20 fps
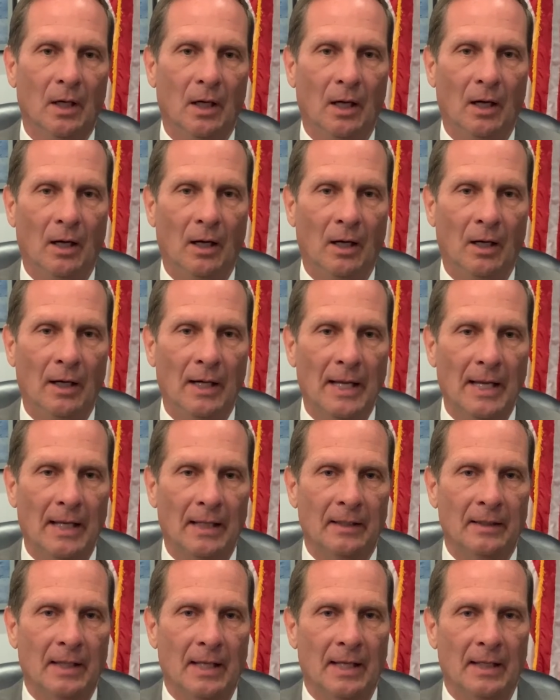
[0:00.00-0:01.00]

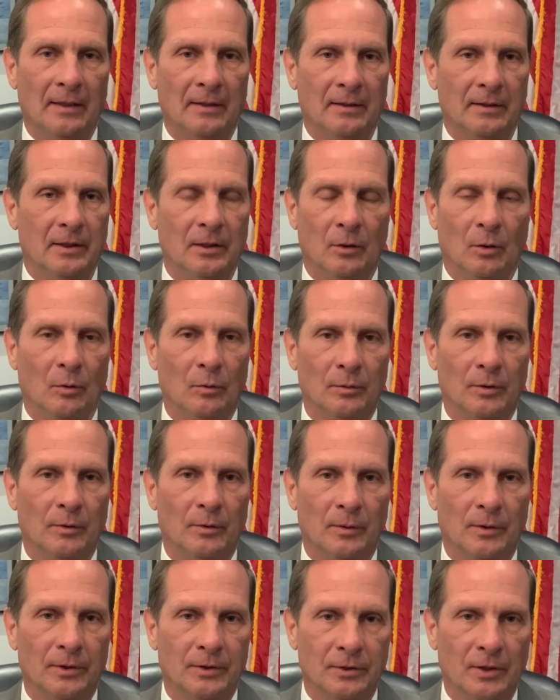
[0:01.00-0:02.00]
And
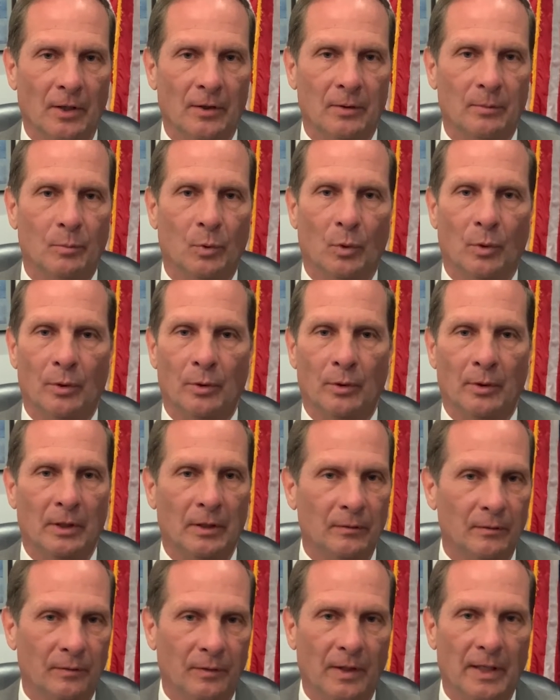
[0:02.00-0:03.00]
the southern border and
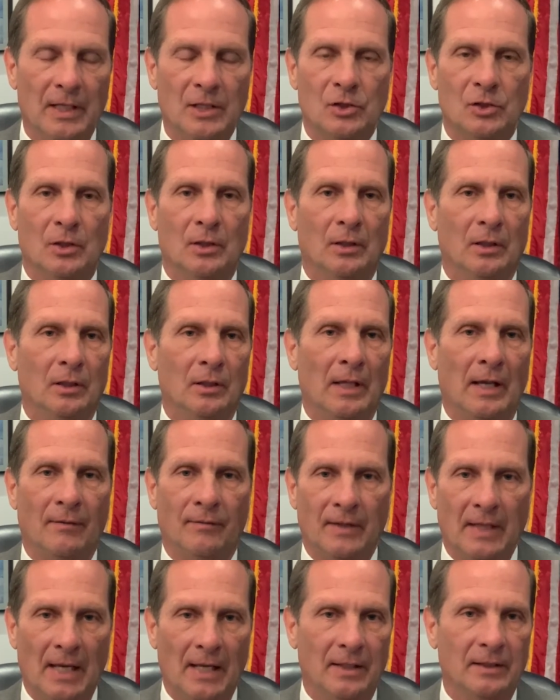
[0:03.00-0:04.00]
inflation in
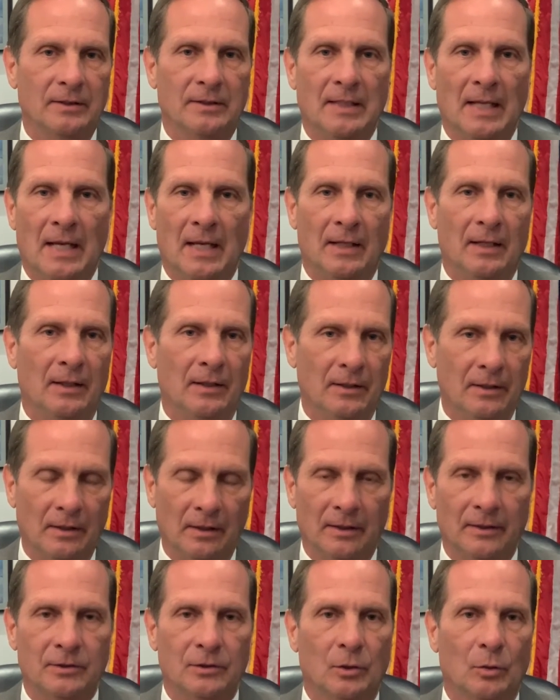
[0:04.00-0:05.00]
Afghanistan, and the
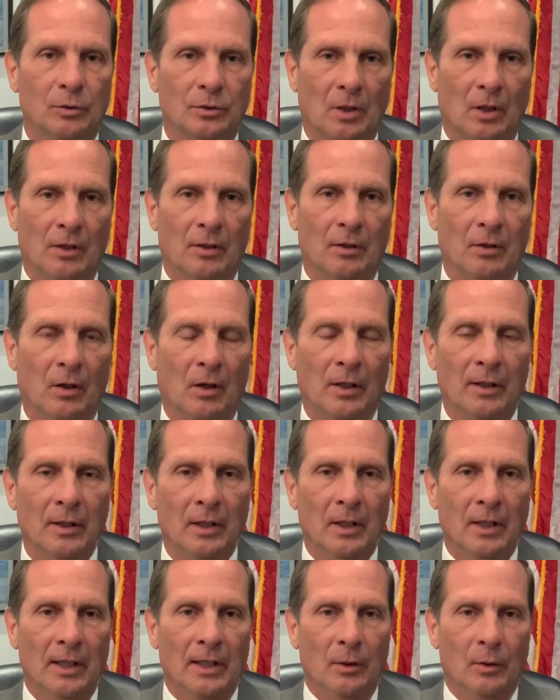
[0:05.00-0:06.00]
list goes on and on.
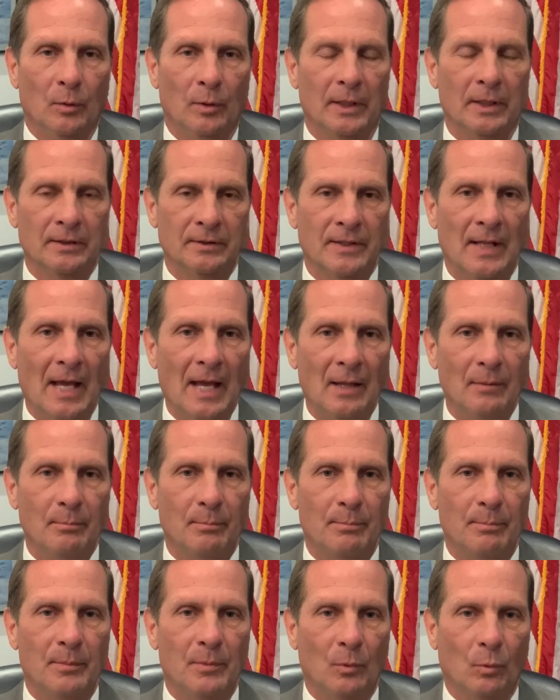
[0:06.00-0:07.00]
Is
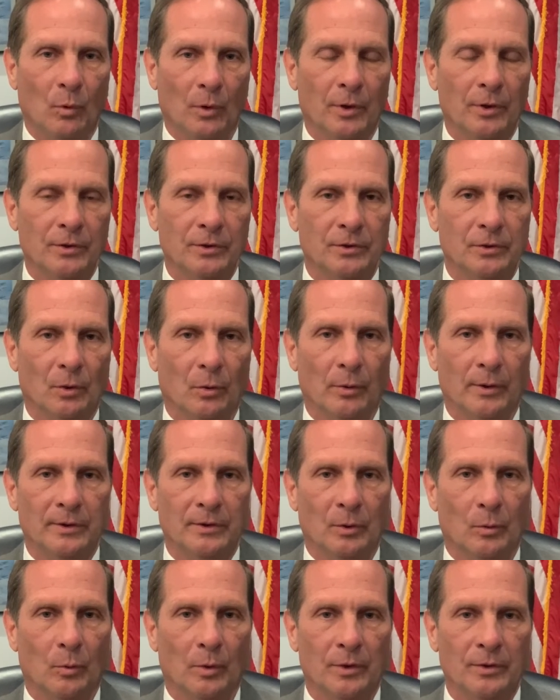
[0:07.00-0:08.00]
that worse, or is
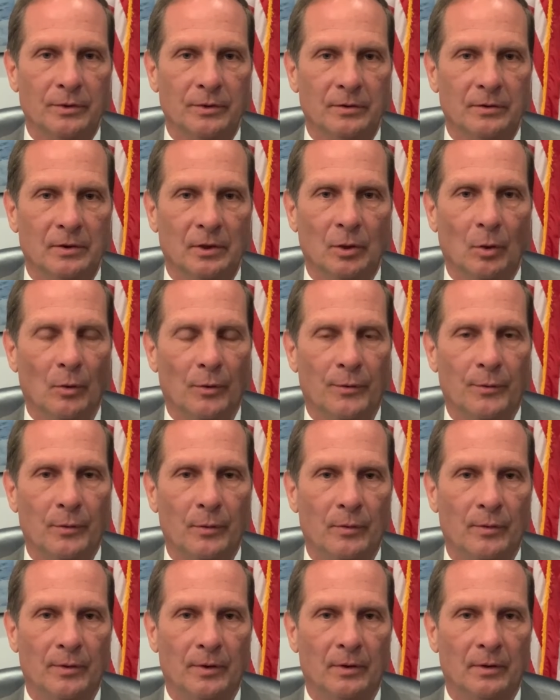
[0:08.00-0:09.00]
it worse to go
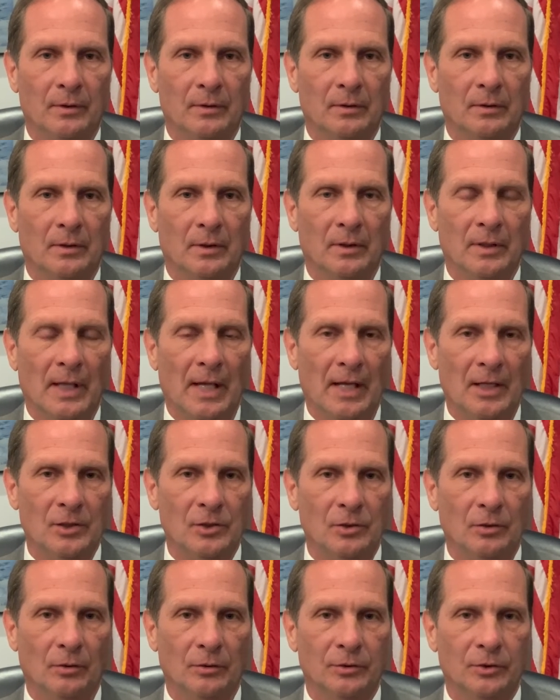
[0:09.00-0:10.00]
through the
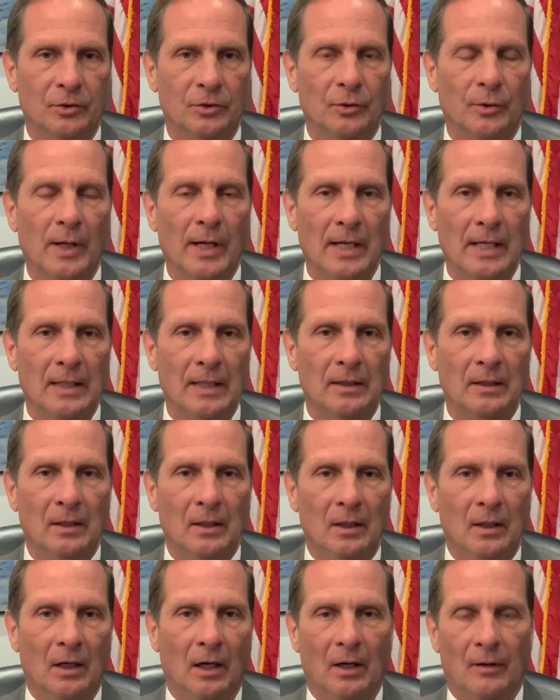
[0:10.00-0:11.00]
national strain
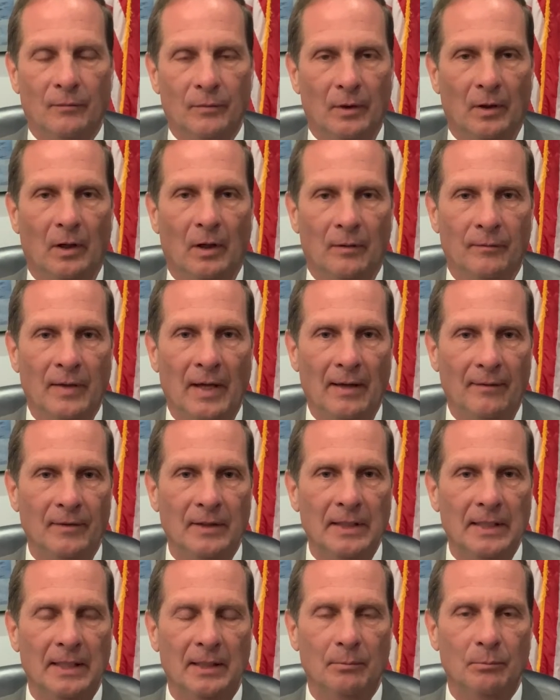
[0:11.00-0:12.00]
of
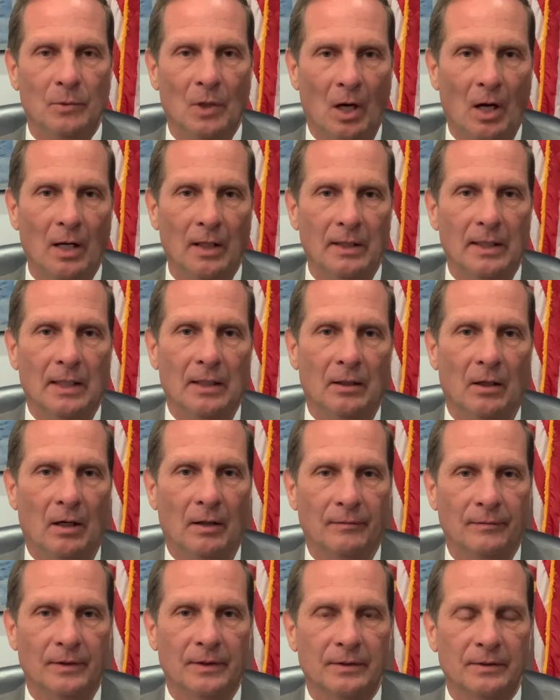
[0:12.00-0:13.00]
having him not in
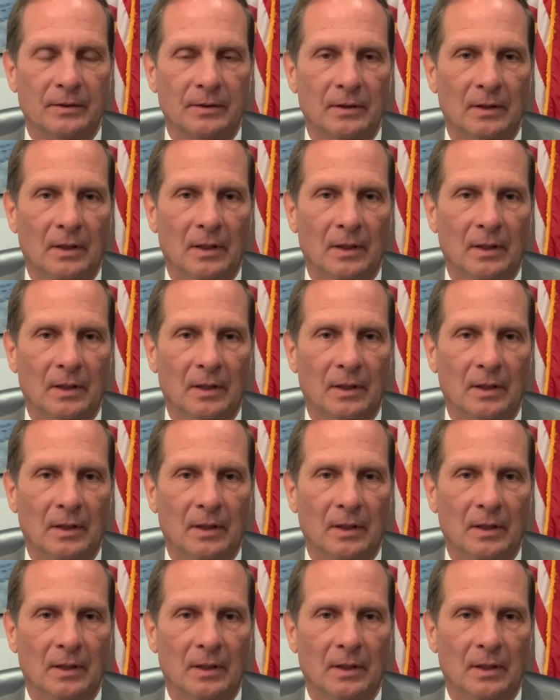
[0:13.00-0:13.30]
office?